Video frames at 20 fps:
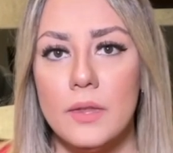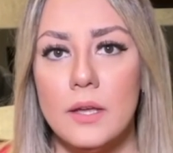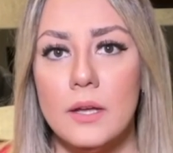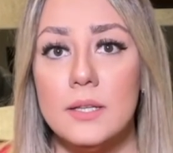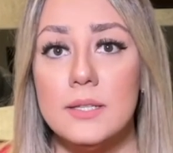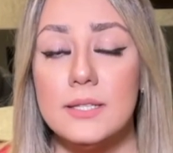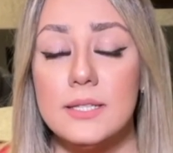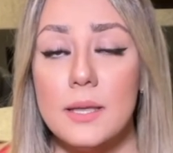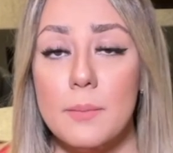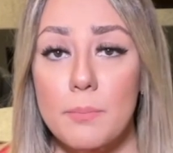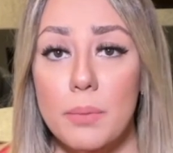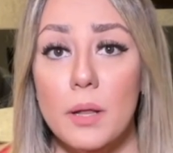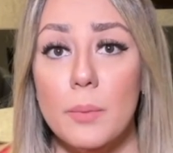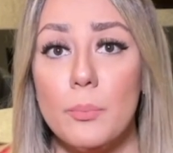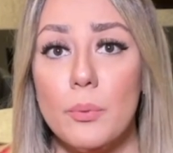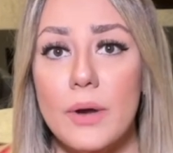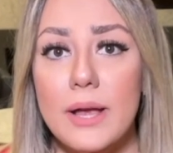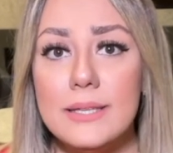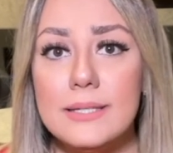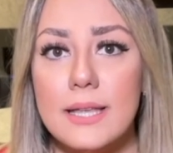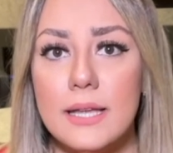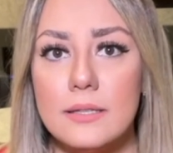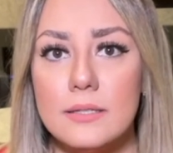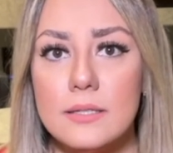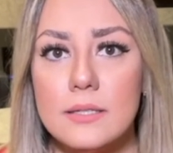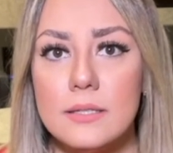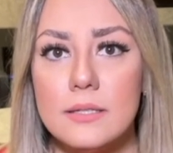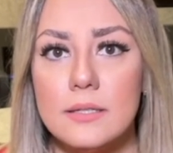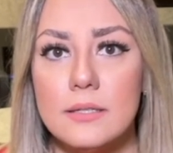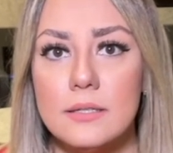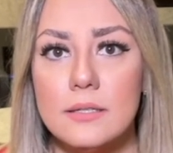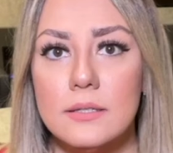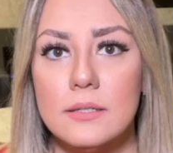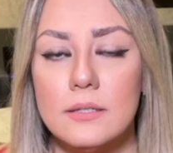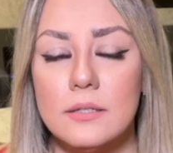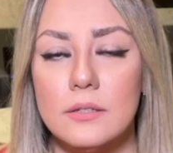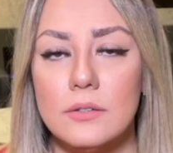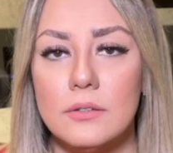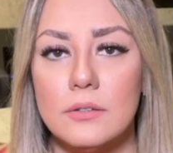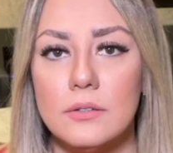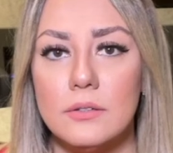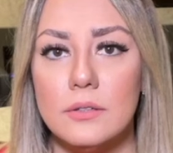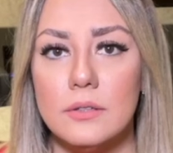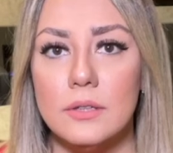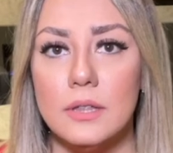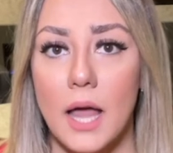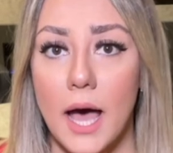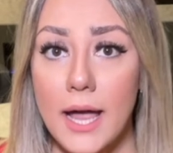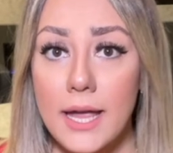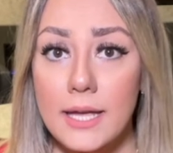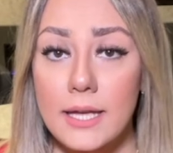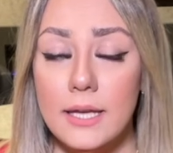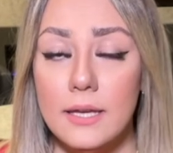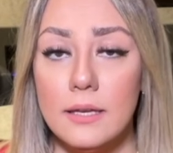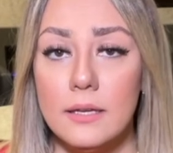simple present, like